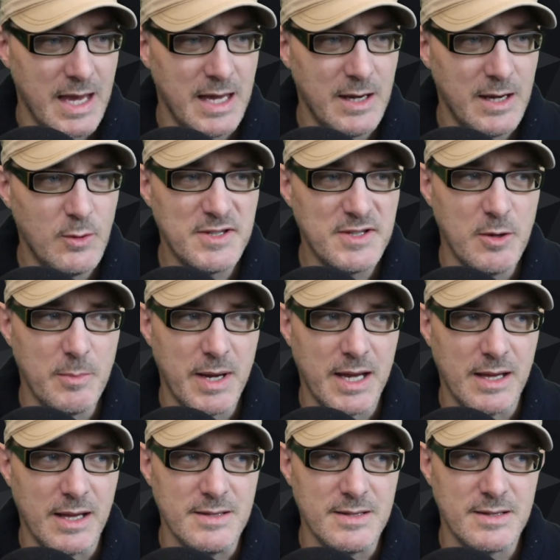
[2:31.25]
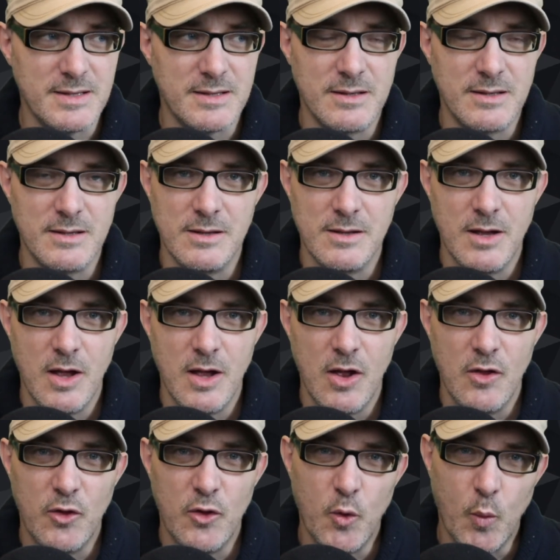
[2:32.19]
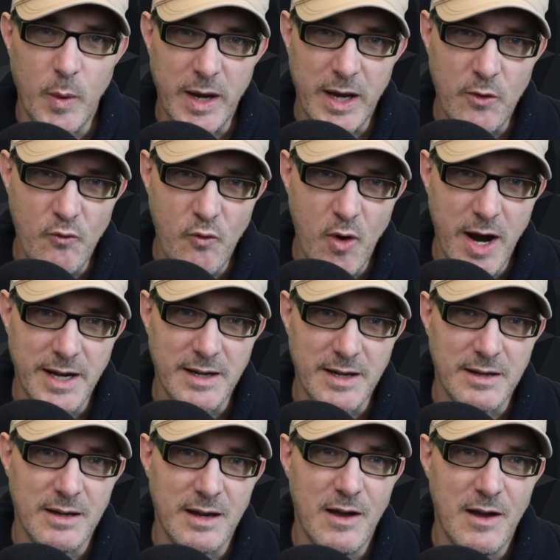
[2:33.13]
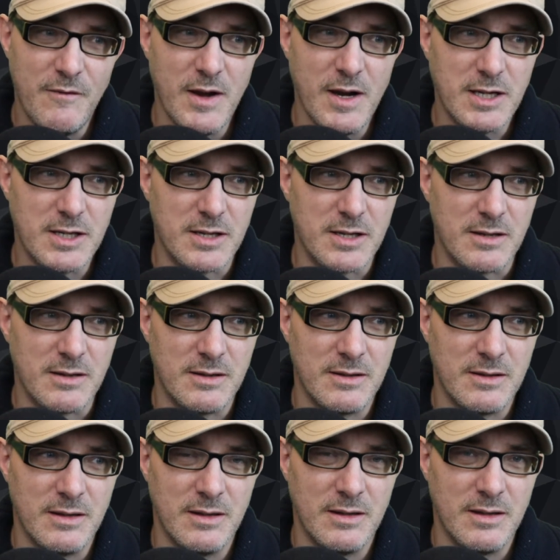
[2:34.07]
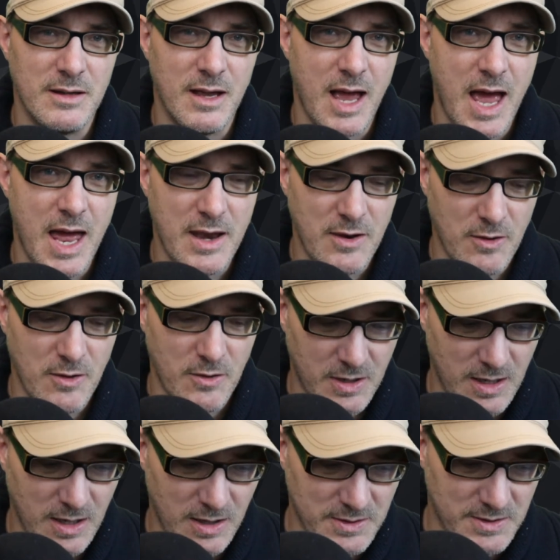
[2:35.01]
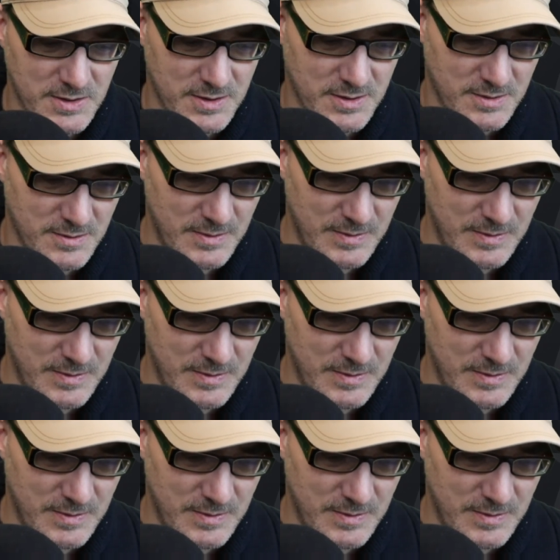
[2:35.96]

It also means that we can write a function and not a class.